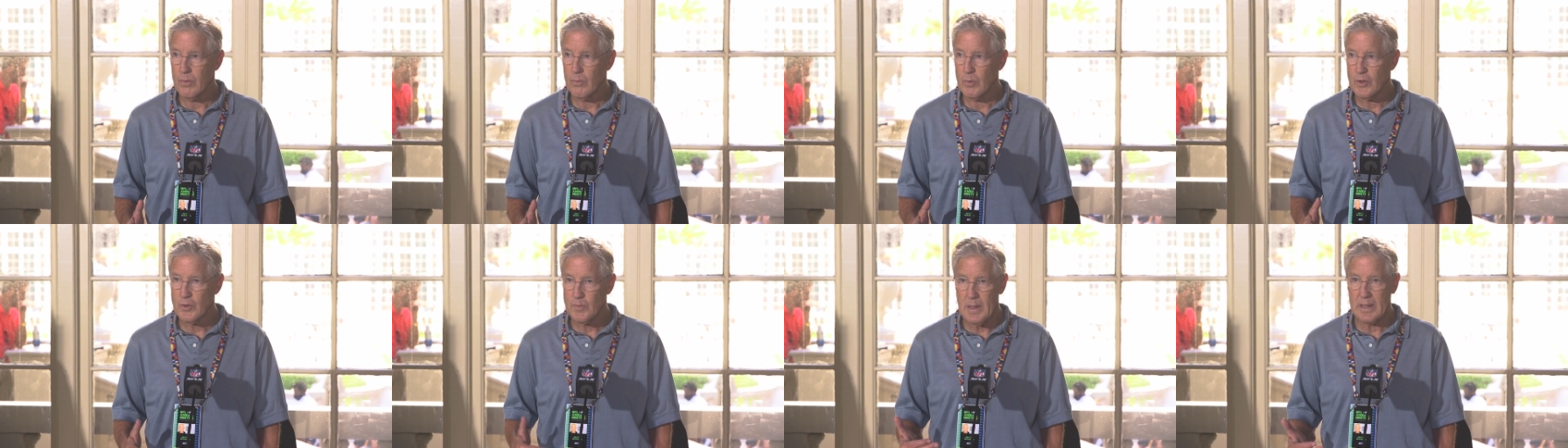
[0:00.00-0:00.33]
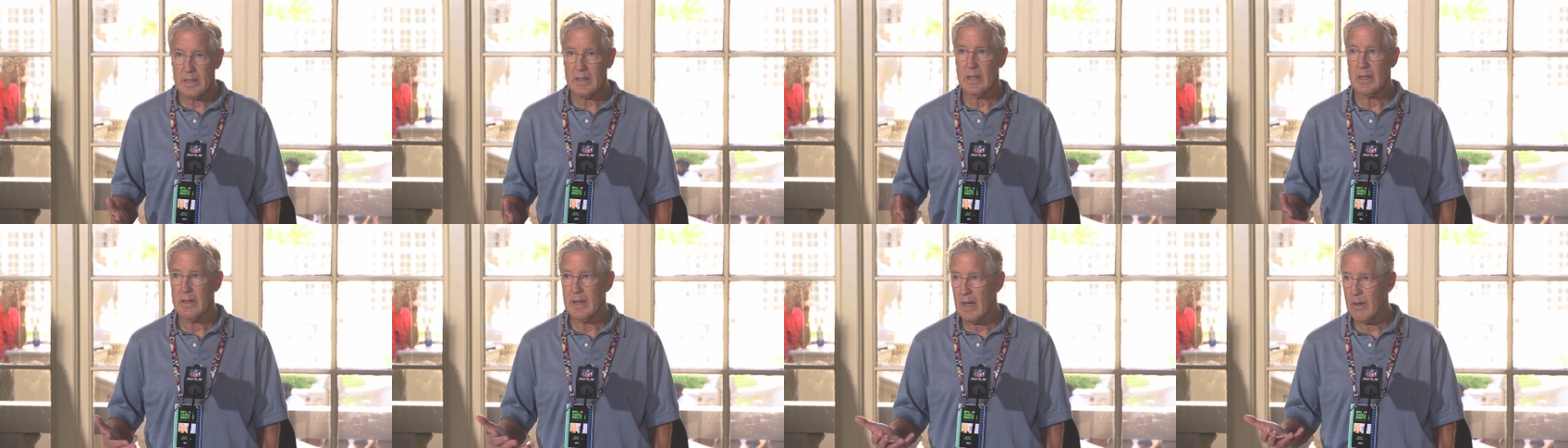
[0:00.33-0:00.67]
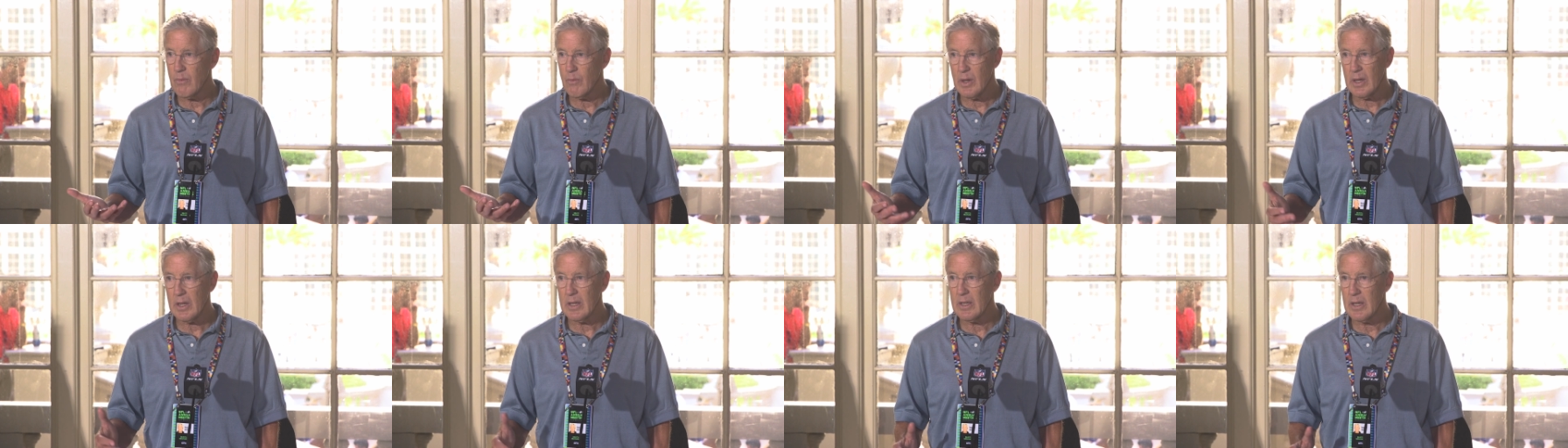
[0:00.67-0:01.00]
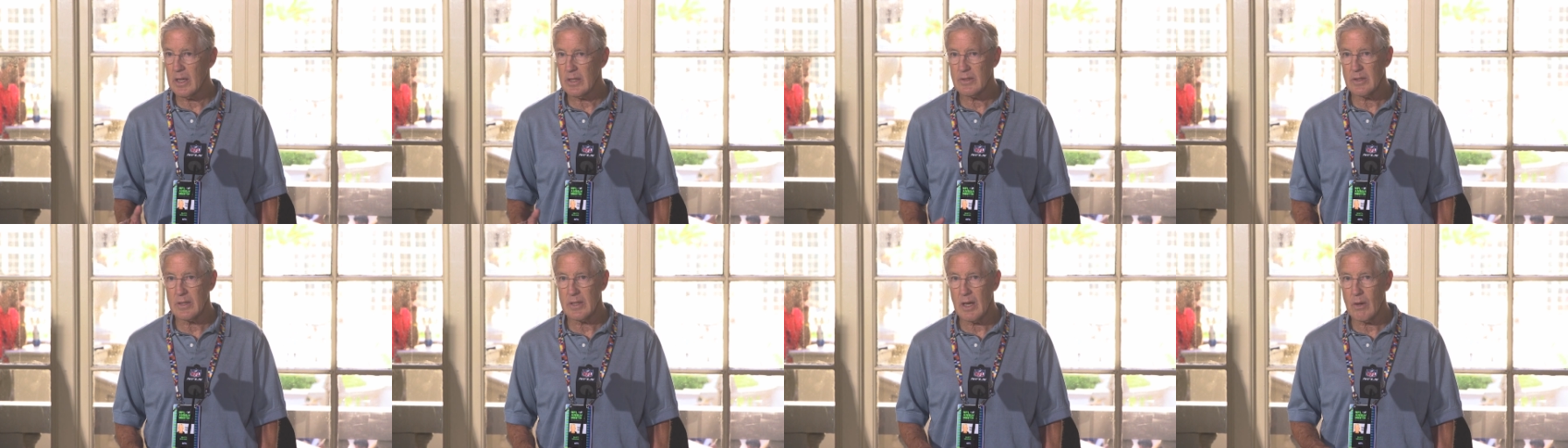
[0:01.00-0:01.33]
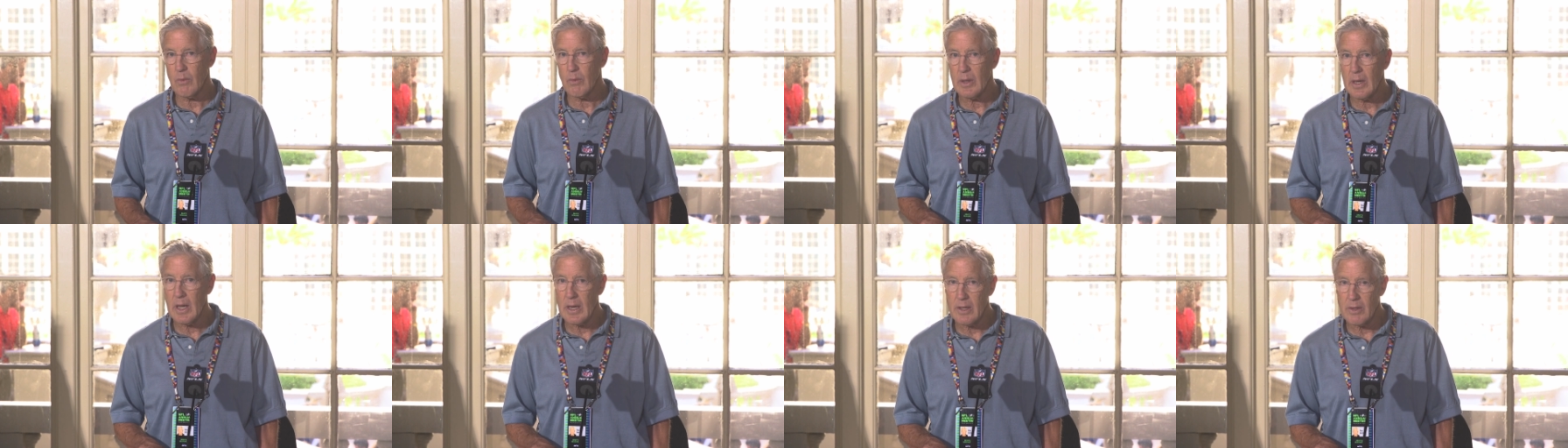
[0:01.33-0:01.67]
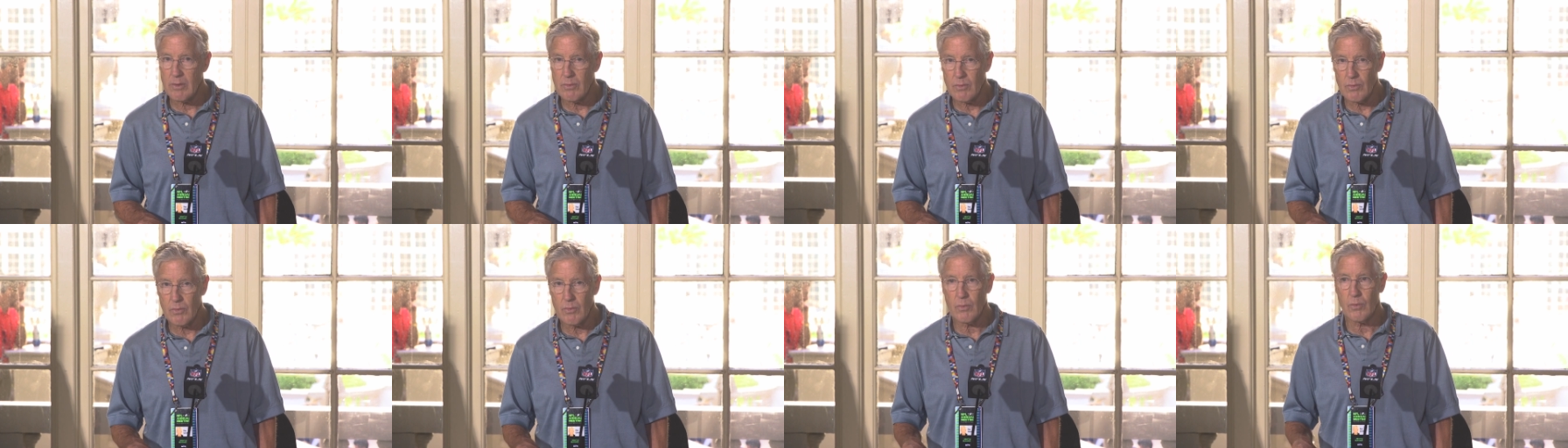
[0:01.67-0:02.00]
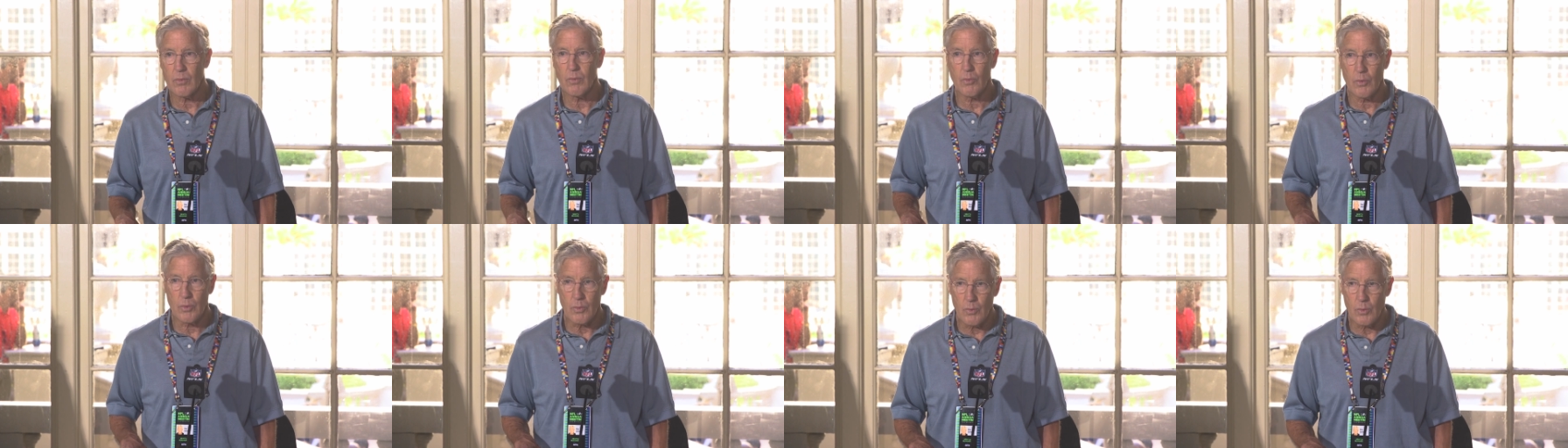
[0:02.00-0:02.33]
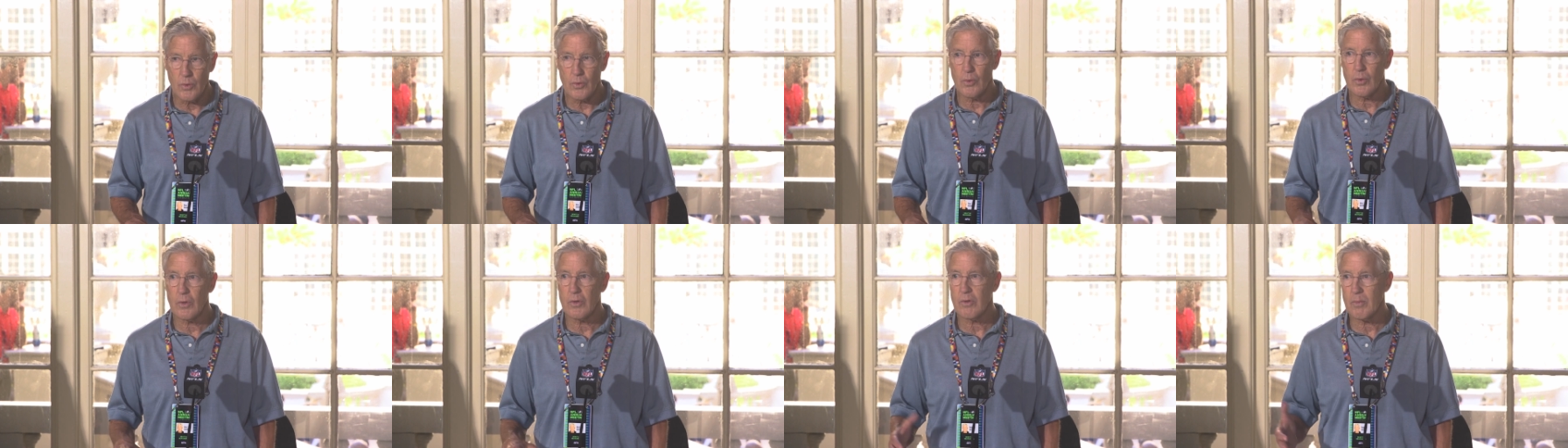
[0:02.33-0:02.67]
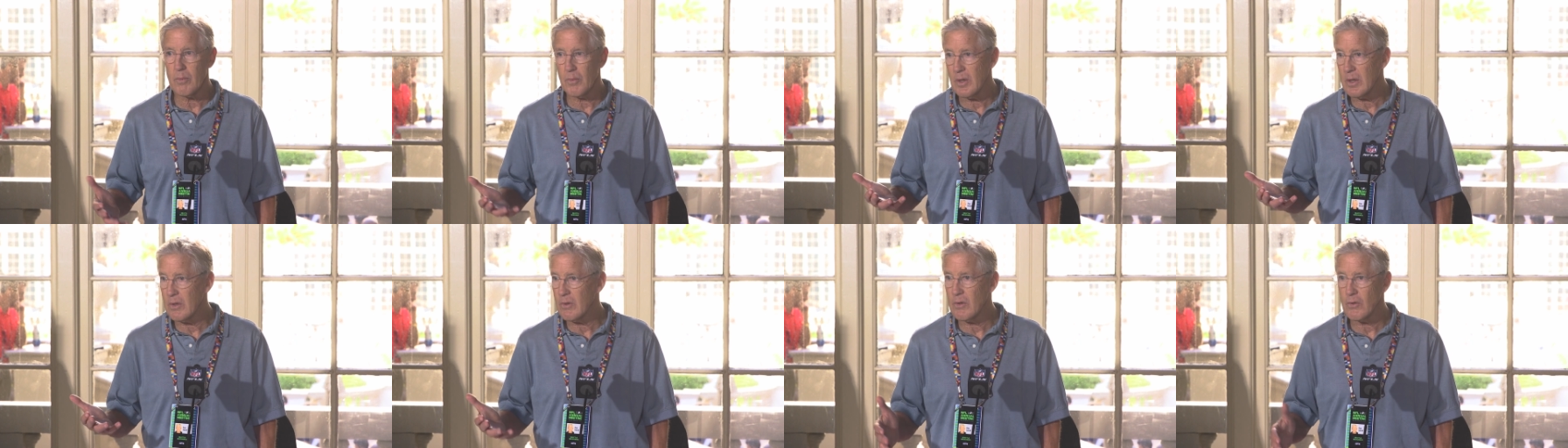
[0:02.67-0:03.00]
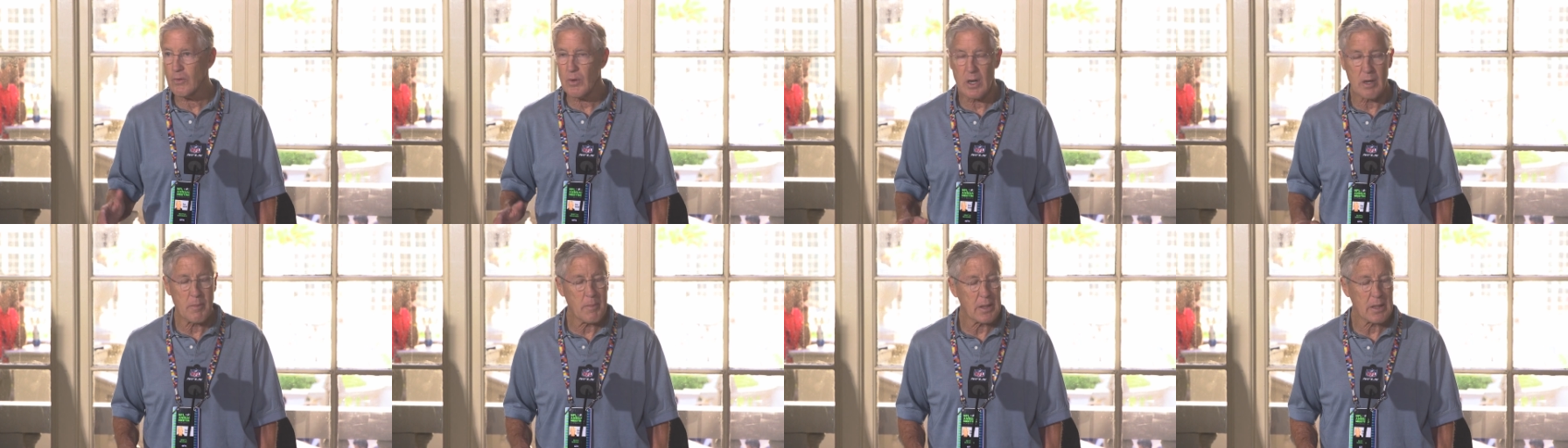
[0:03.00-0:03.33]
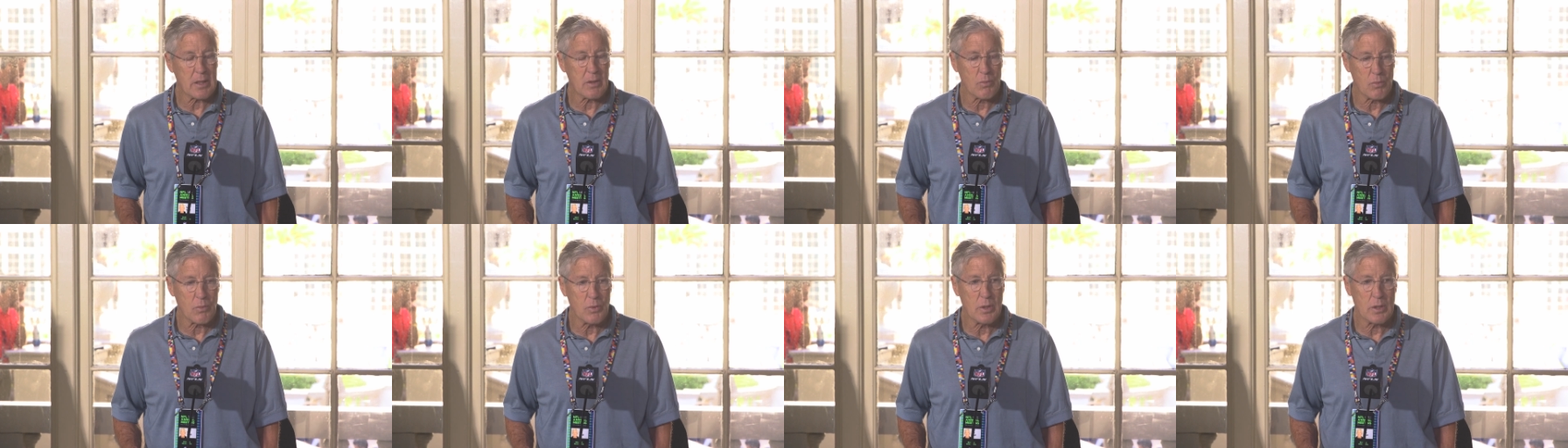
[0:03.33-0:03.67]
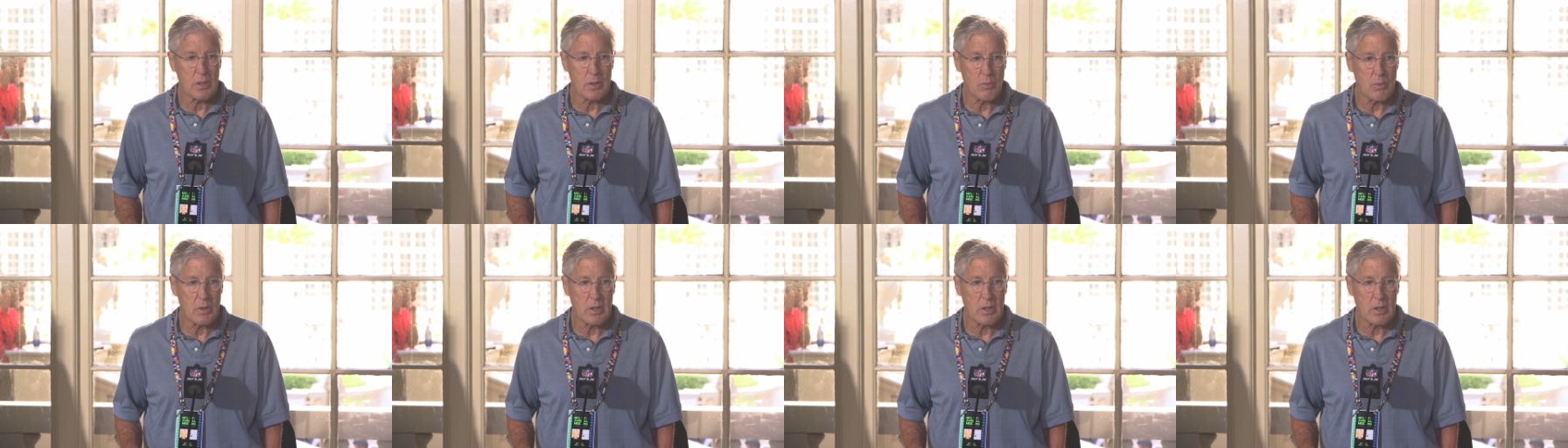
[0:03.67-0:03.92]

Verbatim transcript: respecting that and recognizing that, we got we're doing some things to try to make it really,